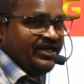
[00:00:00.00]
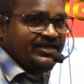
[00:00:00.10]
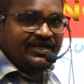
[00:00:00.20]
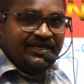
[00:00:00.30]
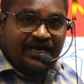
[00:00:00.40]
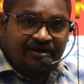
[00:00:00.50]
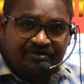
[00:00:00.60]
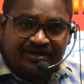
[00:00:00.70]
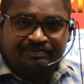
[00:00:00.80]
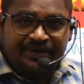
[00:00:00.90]
It
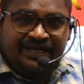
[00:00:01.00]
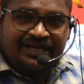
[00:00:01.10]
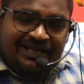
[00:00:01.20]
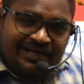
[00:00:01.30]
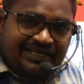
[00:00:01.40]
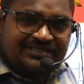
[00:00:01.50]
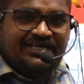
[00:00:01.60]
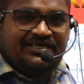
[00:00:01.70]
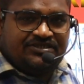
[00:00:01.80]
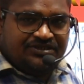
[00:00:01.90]
never be less
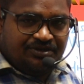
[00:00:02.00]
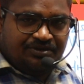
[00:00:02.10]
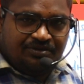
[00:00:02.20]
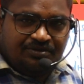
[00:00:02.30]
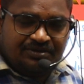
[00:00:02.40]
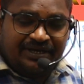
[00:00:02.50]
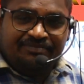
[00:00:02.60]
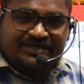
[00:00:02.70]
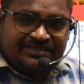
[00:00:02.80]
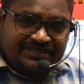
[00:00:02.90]
than 0.
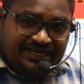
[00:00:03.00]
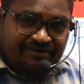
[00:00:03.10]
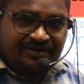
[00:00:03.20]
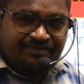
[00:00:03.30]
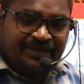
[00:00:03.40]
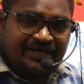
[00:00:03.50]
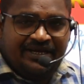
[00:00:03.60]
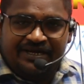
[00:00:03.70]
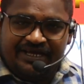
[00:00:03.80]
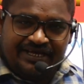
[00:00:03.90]
That means it never be
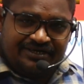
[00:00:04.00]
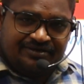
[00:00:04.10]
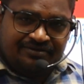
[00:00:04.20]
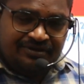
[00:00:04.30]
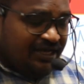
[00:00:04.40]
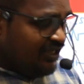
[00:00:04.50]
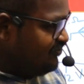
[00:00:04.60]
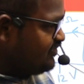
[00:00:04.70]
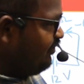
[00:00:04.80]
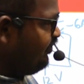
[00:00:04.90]
negative.
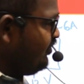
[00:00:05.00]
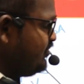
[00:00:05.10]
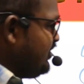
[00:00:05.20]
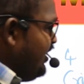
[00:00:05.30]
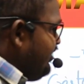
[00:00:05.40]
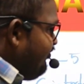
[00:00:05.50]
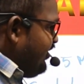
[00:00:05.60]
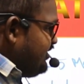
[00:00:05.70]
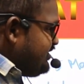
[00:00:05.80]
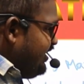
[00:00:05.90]
If suppose, if
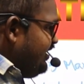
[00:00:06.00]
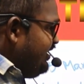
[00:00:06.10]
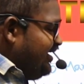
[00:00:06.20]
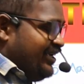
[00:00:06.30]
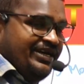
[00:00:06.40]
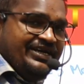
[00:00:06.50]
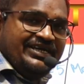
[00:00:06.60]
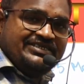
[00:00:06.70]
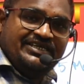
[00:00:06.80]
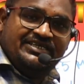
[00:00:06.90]
I say
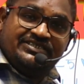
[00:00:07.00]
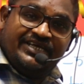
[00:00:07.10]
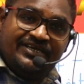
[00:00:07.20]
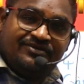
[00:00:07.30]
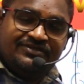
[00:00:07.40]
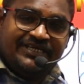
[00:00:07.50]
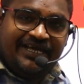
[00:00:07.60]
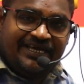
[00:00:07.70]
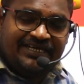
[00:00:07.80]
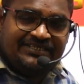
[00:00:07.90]
inductor is negative,
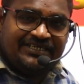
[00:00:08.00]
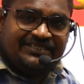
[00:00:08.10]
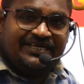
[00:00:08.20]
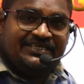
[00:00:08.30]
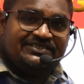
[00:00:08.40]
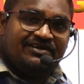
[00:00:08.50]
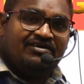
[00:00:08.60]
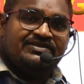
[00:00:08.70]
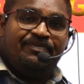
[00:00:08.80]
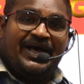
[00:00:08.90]
then I can say that is
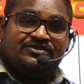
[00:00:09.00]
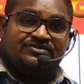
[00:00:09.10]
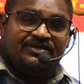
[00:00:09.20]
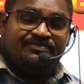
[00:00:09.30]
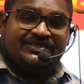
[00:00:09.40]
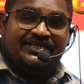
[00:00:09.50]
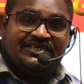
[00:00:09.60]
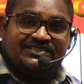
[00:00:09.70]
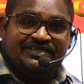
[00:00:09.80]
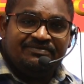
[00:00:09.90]
not the passive element,
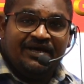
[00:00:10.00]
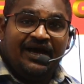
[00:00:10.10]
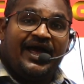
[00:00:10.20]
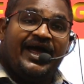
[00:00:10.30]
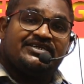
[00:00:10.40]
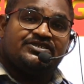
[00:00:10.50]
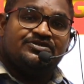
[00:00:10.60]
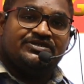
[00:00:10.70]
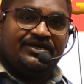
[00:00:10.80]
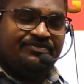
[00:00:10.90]
that is the
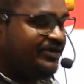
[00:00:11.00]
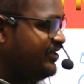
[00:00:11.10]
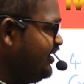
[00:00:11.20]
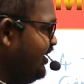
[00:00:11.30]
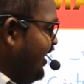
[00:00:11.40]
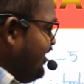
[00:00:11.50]
active element.